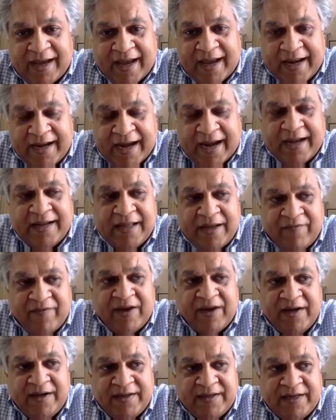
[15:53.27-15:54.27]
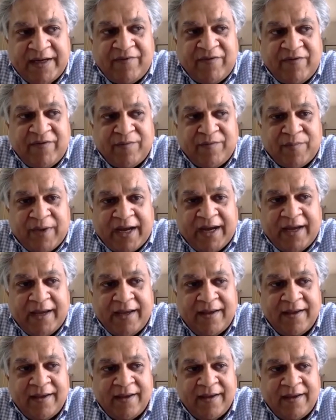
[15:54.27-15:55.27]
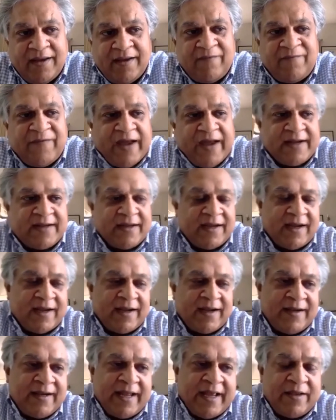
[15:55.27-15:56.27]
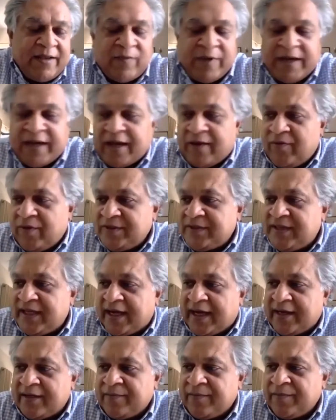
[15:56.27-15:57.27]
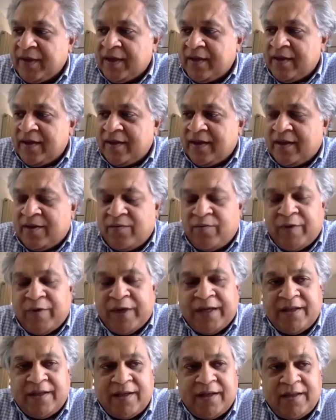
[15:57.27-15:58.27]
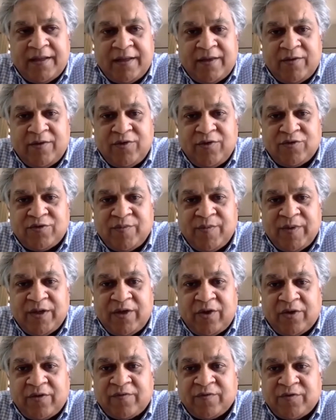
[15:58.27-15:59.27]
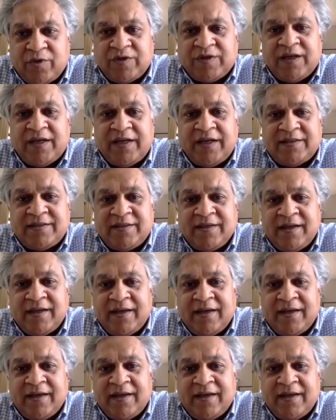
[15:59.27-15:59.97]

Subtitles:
And they're very driven by, in fact, unlike when I was young, when there used to be a lot of socialists,